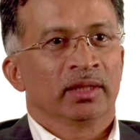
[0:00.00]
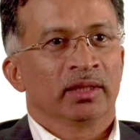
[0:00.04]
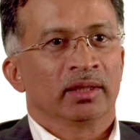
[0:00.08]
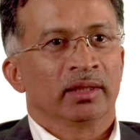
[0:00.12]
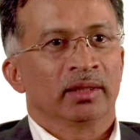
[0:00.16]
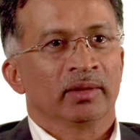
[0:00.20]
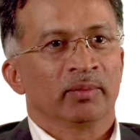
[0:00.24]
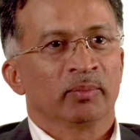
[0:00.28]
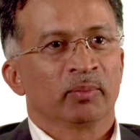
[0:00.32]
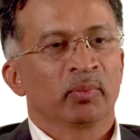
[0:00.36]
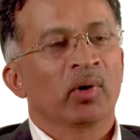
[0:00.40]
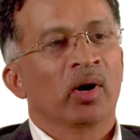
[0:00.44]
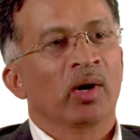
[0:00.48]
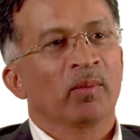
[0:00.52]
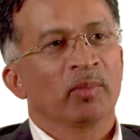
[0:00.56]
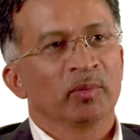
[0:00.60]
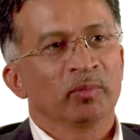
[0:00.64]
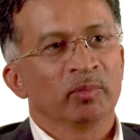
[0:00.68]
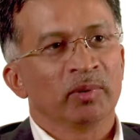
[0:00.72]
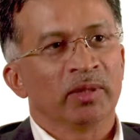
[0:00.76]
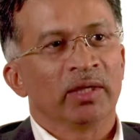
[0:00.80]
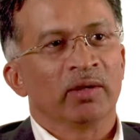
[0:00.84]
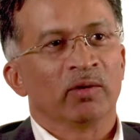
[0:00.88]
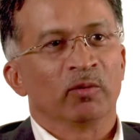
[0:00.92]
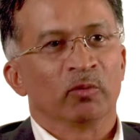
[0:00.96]
uh,
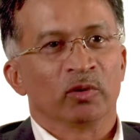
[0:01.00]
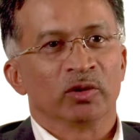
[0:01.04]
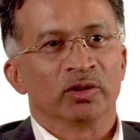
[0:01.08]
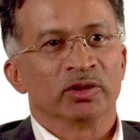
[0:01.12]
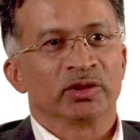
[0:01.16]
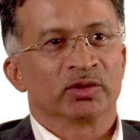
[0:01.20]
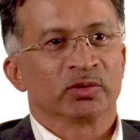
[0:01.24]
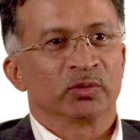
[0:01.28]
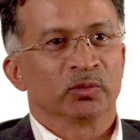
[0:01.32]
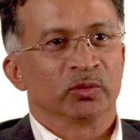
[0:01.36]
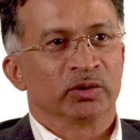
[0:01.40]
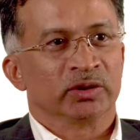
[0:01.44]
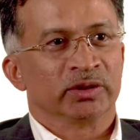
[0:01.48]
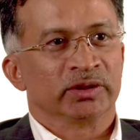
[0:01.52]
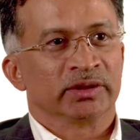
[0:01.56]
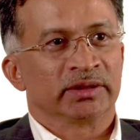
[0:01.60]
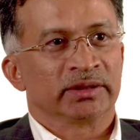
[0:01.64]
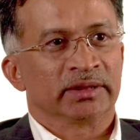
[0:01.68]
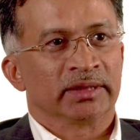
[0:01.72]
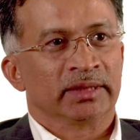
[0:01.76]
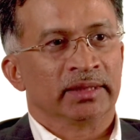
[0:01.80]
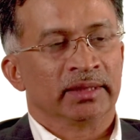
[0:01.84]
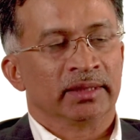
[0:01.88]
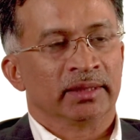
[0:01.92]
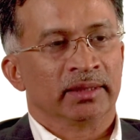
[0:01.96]
probably was,
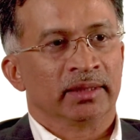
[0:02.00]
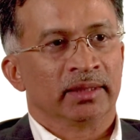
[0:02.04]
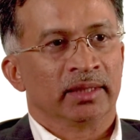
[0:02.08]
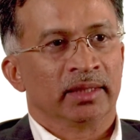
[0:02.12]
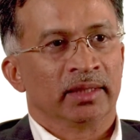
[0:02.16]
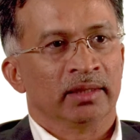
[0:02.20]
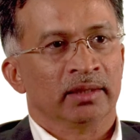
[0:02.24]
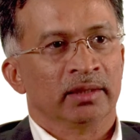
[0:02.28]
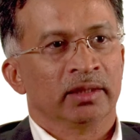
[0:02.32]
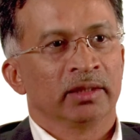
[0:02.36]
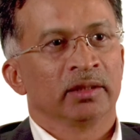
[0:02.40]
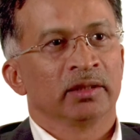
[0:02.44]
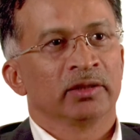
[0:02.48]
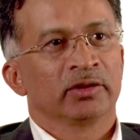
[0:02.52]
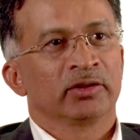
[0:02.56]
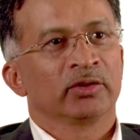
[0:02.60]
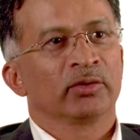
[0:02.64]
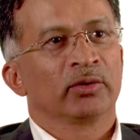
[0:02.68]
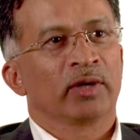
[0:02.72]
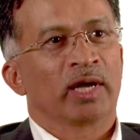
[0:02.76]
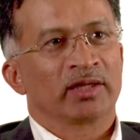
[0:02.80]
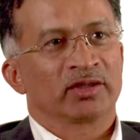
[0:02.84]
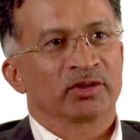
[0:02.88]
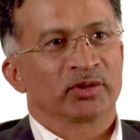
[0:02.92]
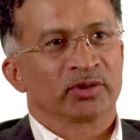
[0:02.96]
was uh, a little
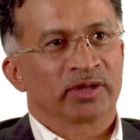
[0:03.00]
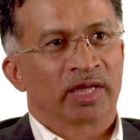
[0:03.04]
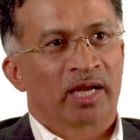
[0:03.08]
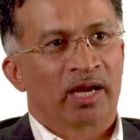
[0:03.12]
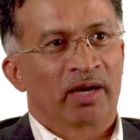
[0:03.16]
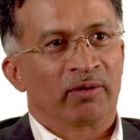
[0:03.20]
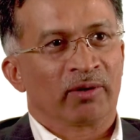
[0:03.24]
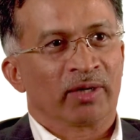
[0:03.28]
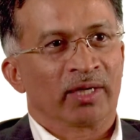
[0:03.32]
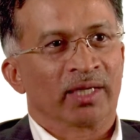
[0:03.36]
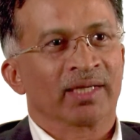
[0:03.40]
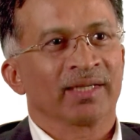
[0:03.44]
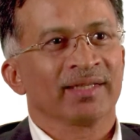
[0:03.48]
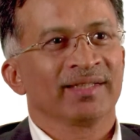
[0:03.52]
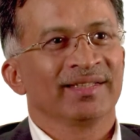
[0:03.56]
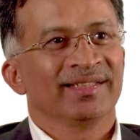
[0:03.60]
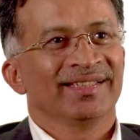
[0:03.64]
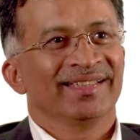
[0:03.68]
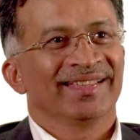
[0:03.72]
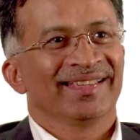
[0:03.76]
too esoteric.